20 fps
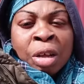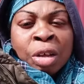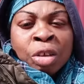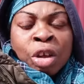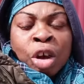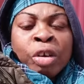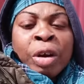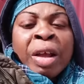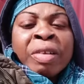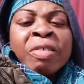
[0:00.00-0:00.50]

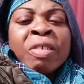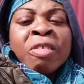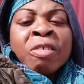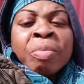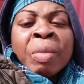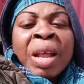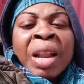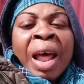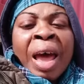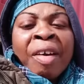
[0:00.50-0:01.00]
Your crotch
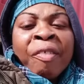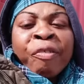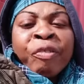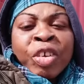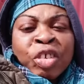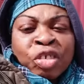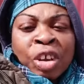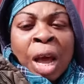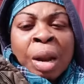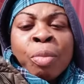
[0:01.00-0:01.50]
smell like
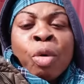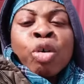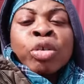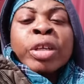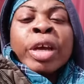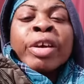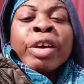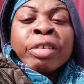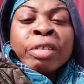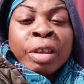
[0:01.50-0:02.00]
fish all about
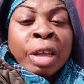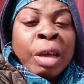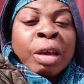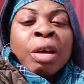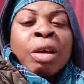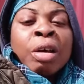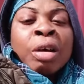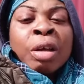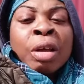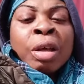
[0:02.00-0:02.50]
how you
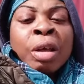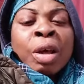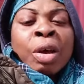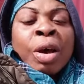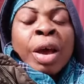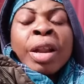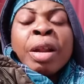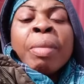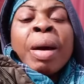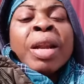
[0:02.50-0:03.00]
think.
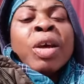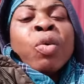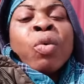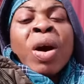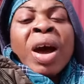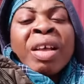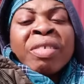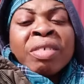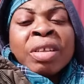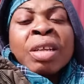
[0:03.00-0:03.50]
Anybody
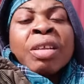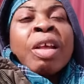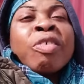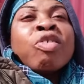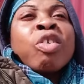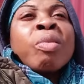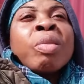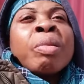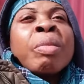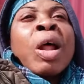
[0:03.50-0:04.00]
wants to that
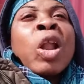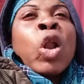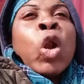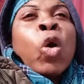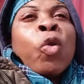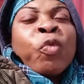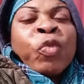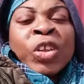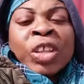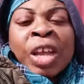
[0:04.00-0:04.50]
something them
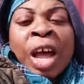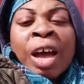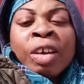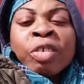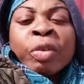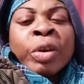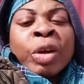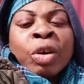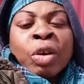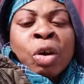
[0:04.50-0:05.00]
look for
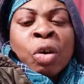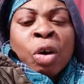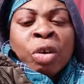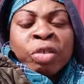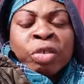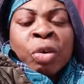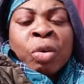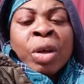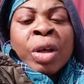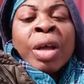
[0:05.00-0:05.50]
taxi when I go
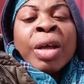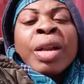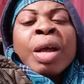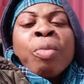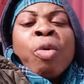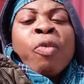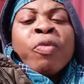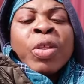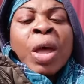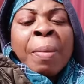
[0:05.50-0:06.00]
so, they
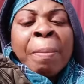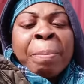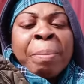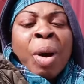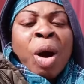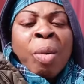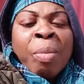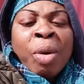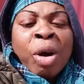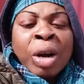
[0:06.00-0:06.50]
move them
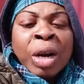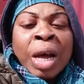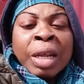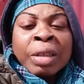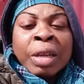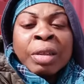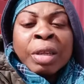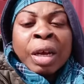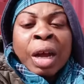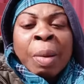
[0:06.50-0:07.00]
bumper
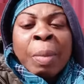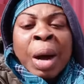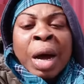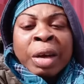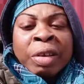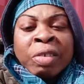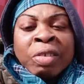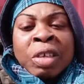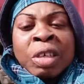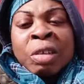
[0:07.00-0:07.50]
clot and take a
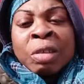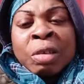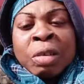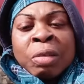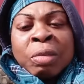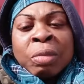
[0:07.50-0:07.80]
back seat.